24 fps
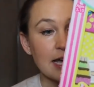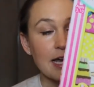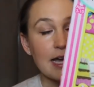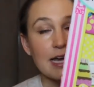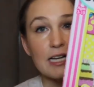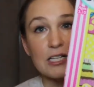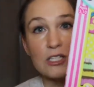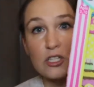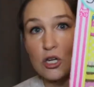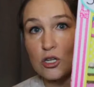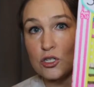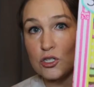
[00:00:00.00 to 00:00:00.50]

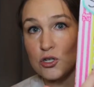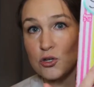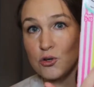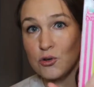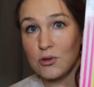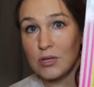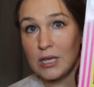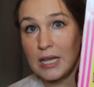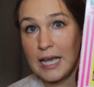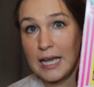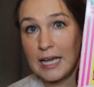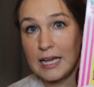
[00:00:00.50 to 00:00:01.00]
It's
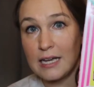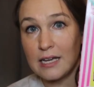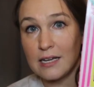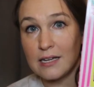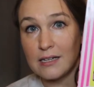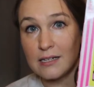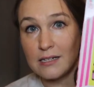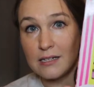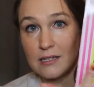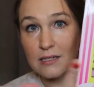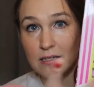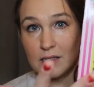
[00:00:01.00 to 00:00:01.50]
also
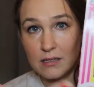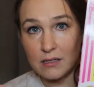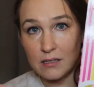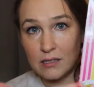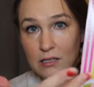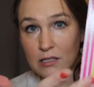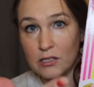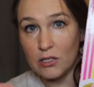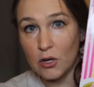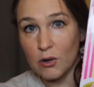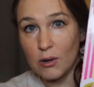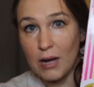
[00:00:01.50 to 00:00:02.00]

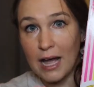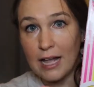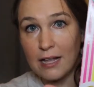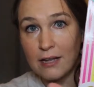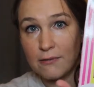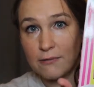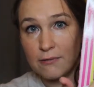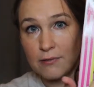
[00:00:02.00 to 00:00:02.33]
kind